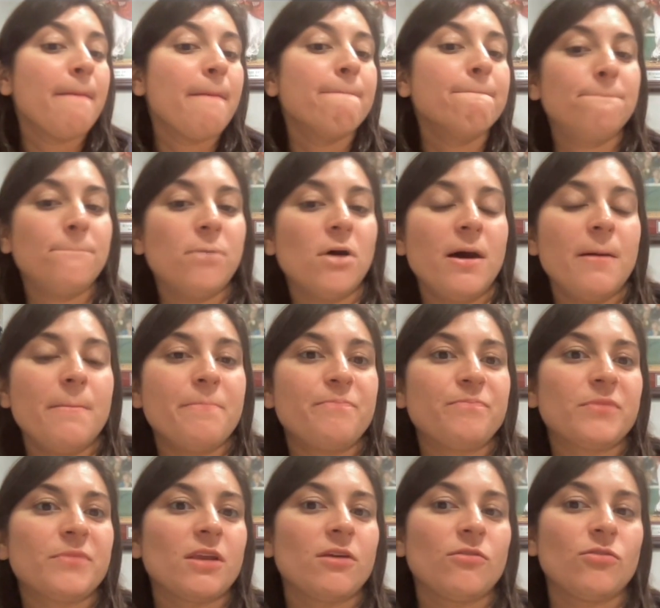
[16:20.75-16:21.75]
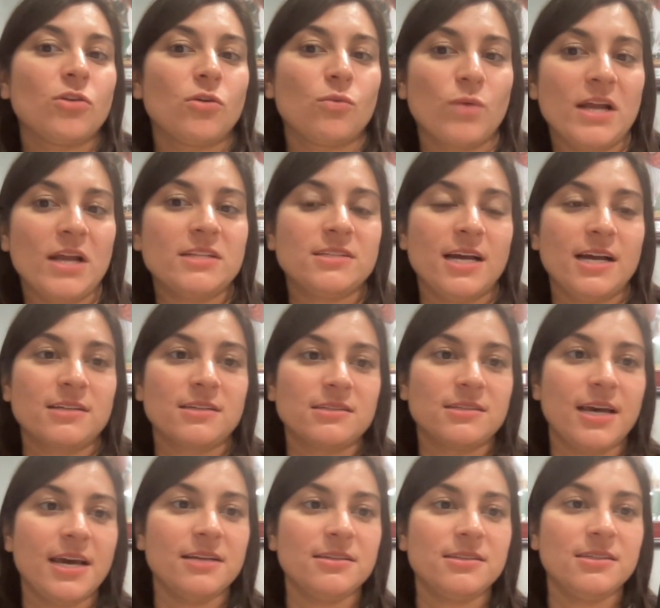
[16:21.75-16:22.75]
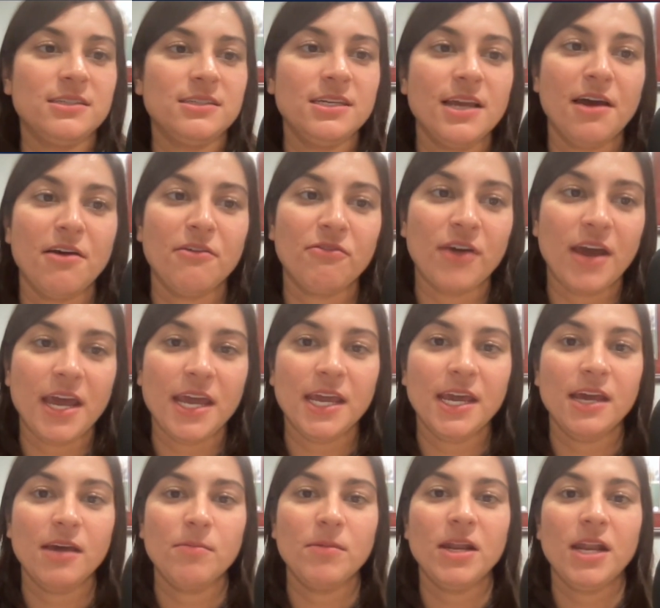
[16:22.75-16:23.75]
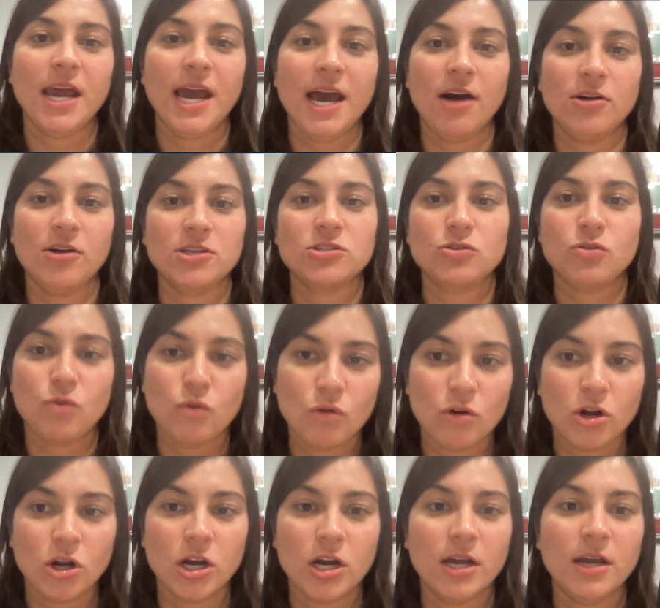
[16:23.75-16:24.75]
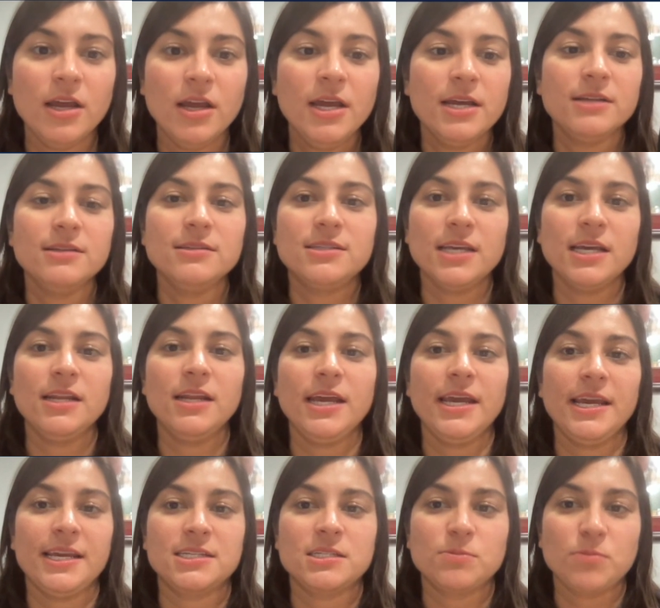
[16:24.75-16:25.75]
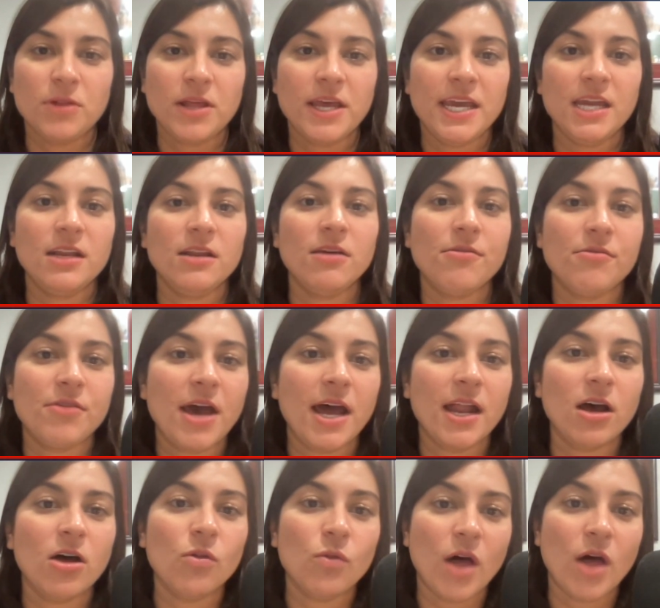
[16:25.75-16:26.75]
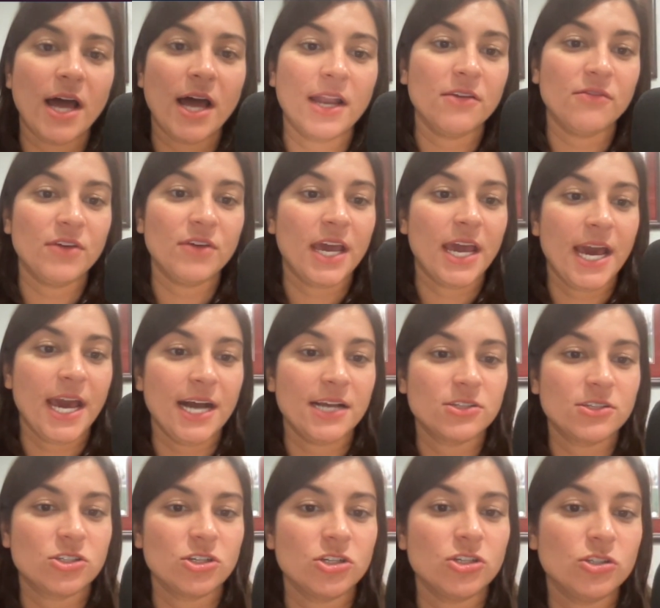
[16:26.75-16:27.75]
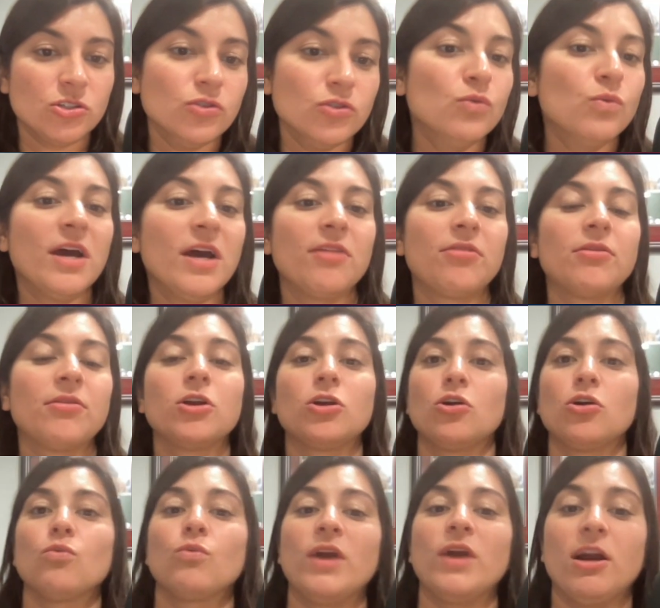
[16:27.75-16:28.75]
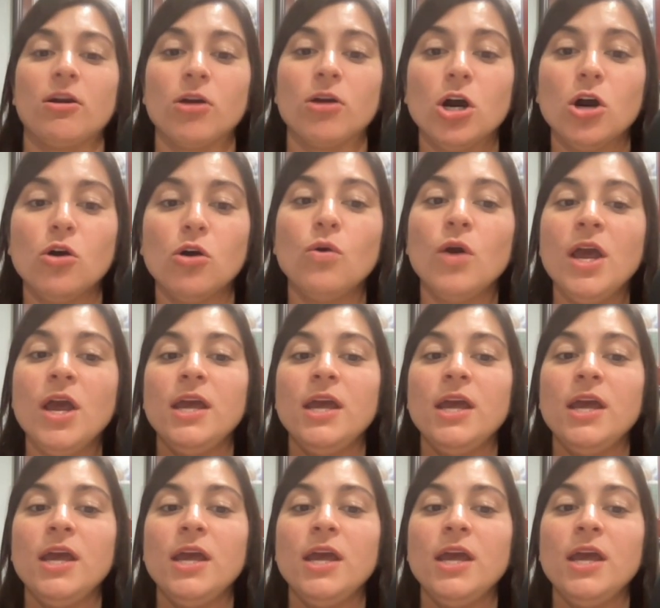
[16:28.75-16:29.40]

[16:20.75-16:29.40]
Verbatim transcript: But the Red Sox decided to DFA him, and Alex Cora did explain that a lot of it has to do with Guerrero,